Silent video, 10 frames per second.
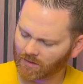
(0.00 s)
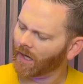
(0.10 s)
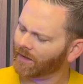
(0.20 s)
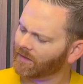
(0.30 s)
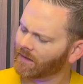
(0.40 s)

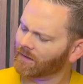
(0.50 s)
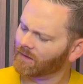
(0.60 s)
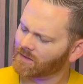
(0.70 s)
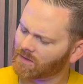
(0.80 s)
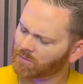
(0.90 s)
I think that
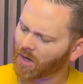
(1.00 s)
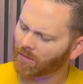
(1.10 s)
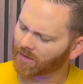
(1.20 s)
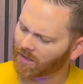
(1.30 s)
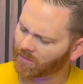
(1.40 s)
this is
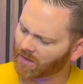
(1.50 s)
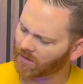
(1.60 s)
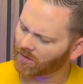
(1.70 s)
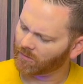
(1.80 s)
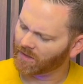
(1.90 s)
probably going to be a
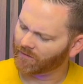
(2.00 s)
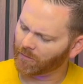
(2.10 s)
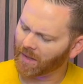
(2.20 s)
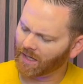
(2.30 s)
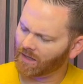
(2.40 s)
little bit of a
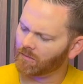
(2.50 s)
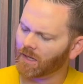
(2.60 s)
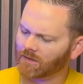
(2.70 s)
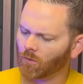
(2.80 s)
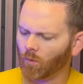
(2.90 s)
pain in the
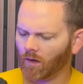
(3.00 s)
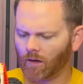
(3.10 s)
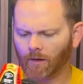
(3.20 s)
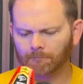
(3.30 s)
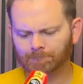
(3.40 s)
butt to work
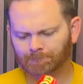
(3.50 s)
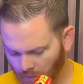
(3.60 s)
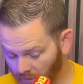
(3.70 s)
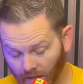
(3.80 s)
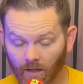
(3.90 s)
on.
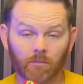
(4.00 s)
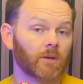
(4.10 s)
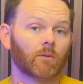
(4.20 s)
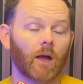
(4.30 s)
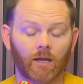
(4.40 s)
But I could
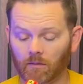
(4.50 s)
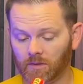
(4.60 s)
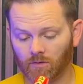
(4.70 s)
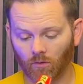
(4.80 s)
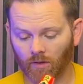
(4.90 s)

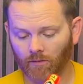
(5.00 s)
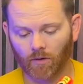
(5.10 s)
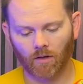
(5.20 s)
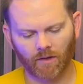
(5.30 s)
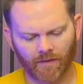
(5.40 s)
be totally
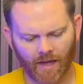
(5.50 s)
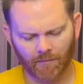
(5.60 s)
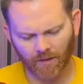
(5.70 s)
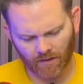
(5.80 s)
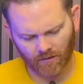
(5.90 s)
wrong in
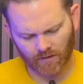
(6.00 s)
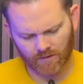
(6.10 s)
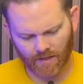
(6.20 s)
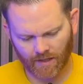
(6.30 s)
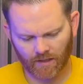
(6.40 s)
that, but it
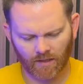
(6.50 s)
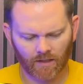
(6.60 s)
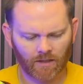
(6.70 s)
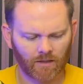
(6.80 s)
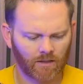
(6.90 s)
looks like,
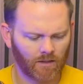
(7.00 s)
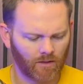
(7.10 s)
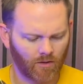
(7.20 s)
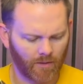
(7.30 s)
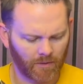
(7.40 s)
you
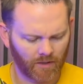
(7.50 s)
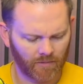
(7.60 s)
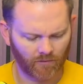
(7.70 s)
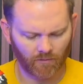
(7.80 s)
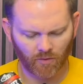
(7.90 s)
know, I'm going to
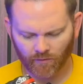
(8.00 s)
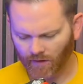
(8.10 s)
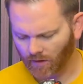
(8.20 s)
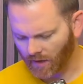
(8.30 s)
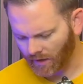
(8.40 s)
be removing
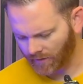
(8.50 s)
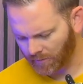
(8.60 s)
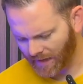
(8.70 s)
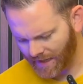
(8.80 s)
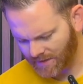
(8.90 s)
a lot of the
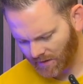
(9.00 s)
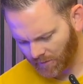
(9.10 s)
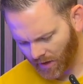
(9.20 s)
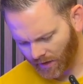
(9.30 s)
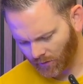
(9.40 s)
plastic
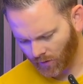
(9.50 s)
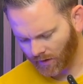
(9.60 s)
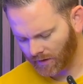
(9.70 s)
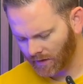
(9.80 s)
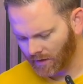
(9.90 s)
bodywork.